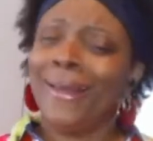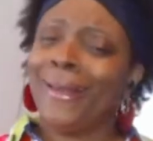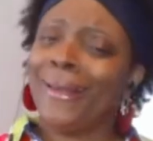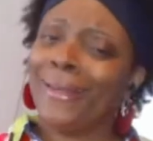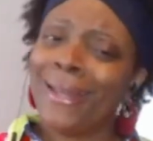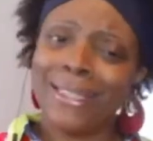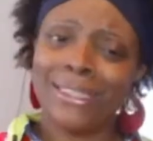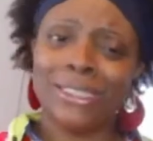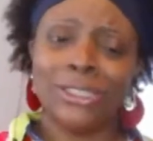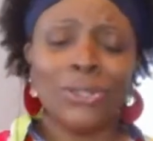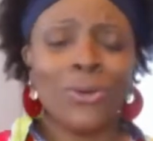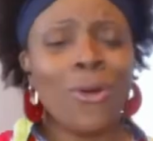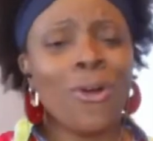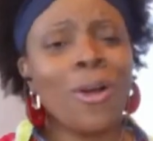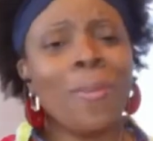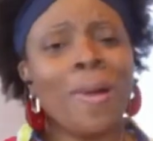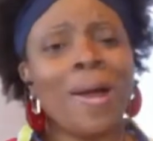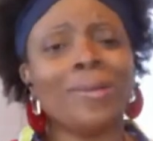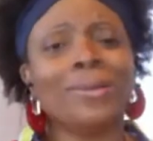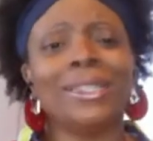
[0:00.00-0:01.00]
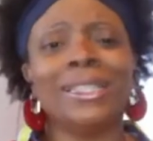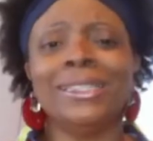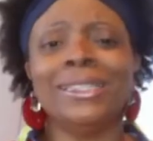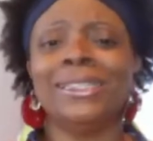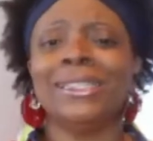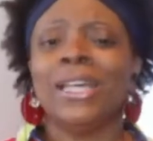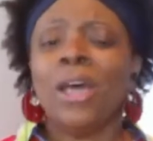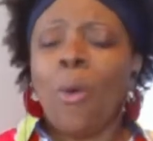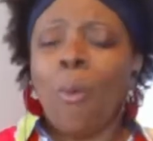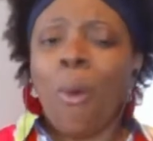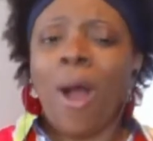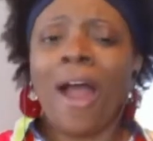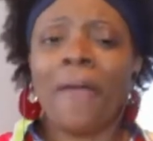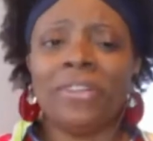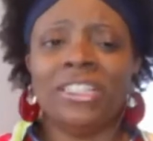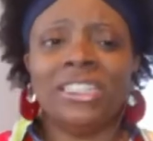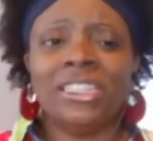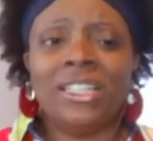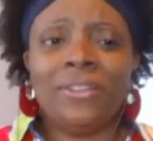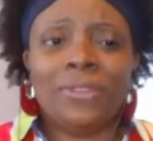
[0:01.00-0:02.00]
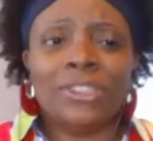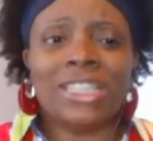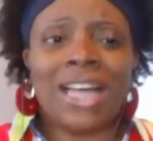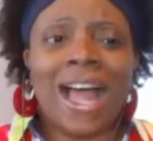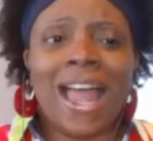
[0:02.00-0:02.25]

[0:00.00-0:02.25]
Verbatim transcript: Let's talk about these wide receivers I